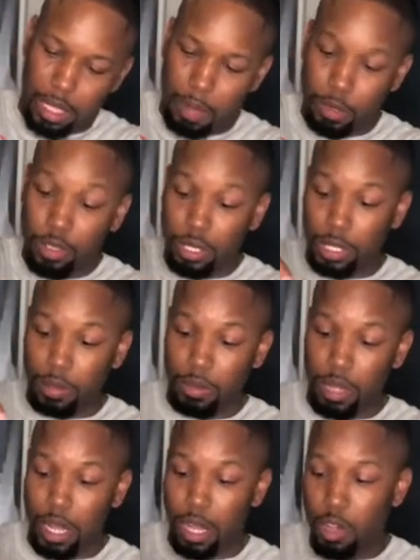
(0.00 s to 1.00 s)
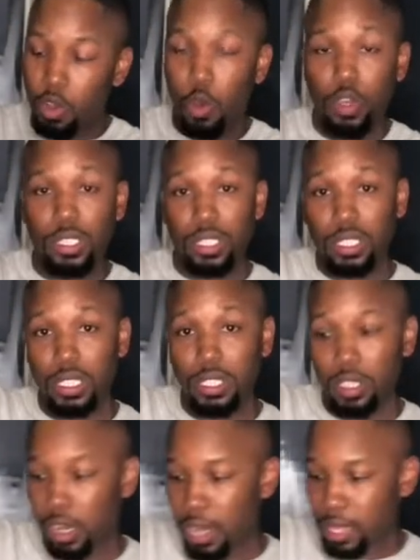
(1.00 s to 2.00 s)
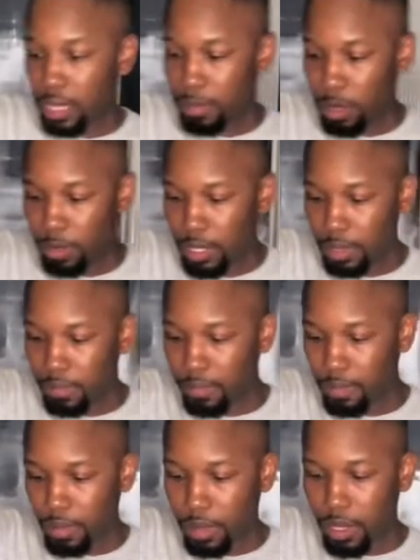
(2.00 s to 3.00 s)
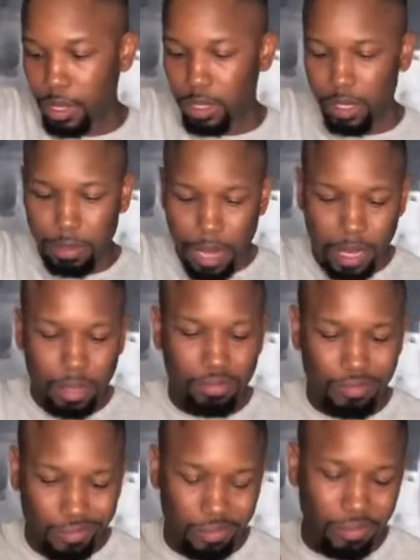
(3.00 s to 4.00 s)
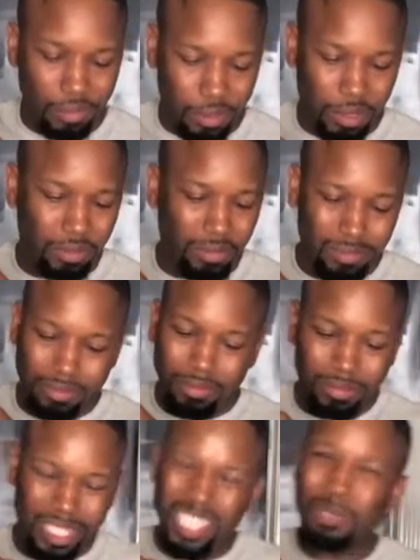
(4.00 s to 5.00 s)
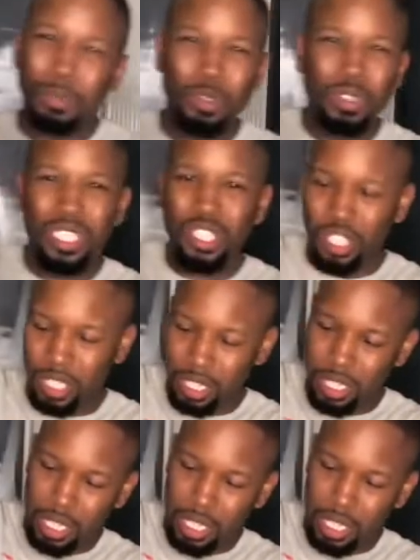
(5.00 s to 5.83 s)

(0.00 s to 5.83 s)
I'm using some coarse sea salt at the moment. So about a teaspoon-ish.